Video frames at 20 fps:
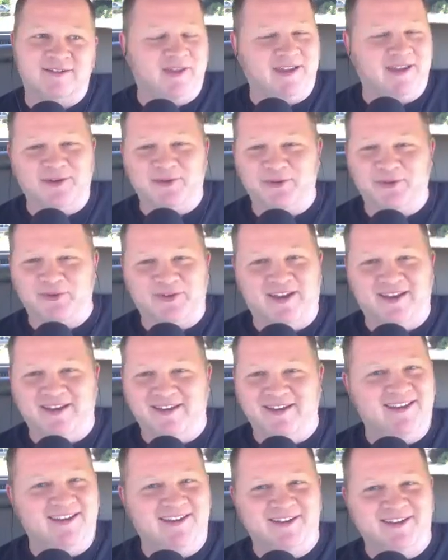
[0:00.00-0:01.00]
on the
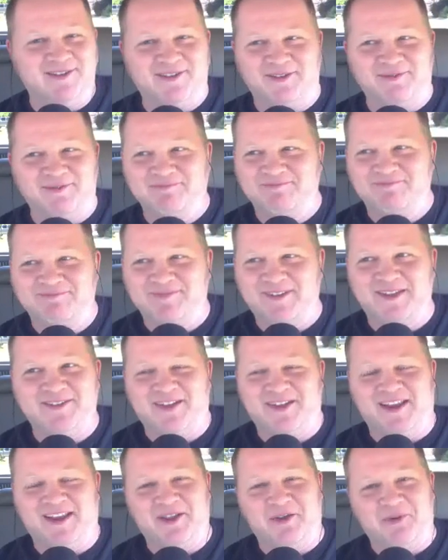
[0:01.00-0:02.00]
interstate it doesn't
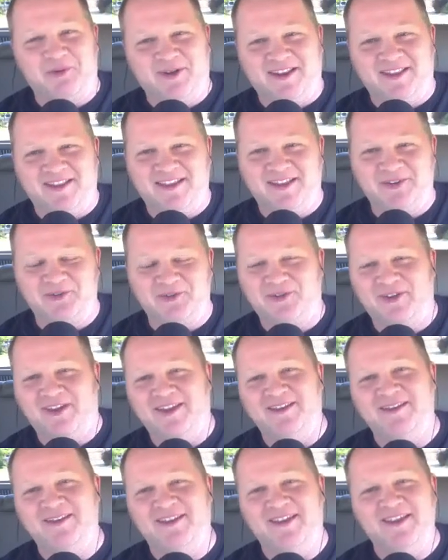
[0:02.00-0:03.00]
like going down the
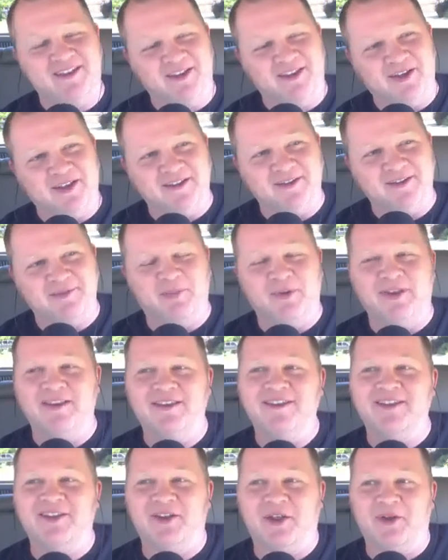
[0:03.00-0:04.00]
interstate. It does, but
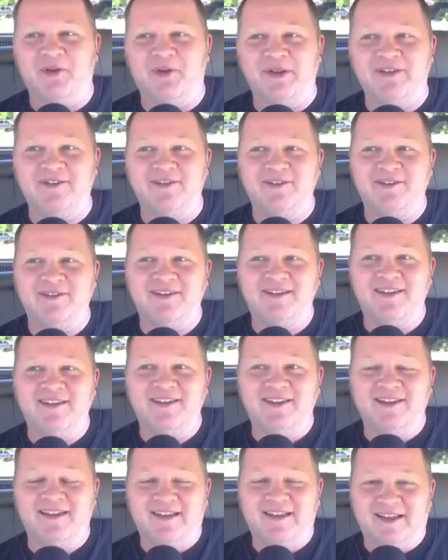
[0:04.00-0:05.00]
it's
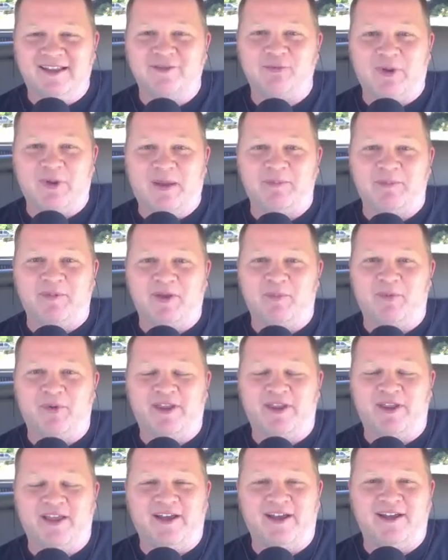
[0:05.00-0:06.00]
wrapped up
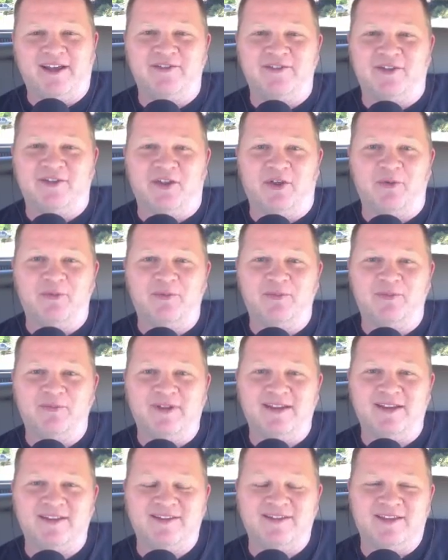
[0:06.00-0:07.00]
pretty high, so
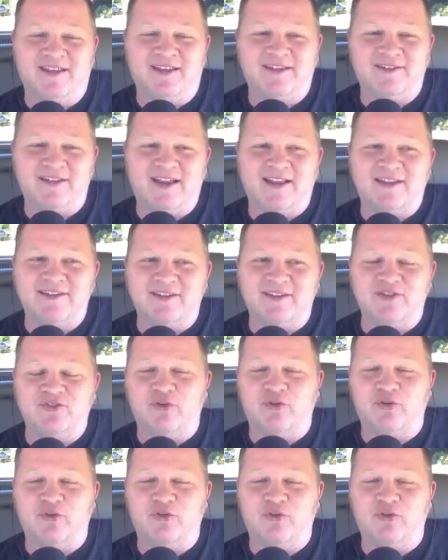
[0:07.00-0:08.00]
it's not as
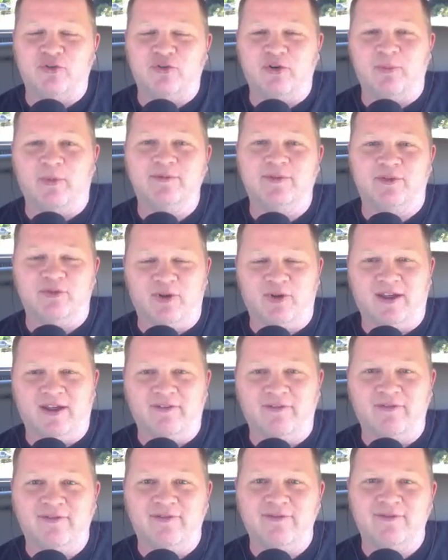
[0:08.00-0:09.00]
enjoyable
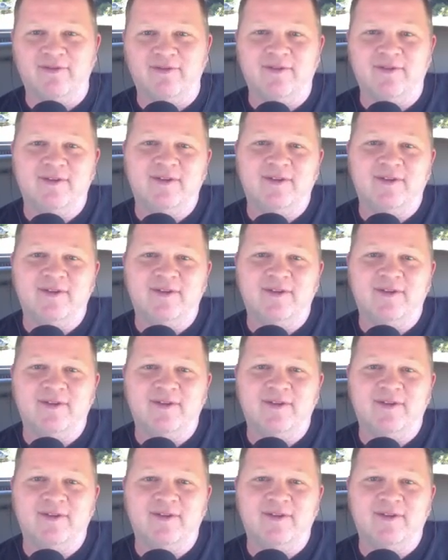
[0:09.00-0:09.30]
to drive.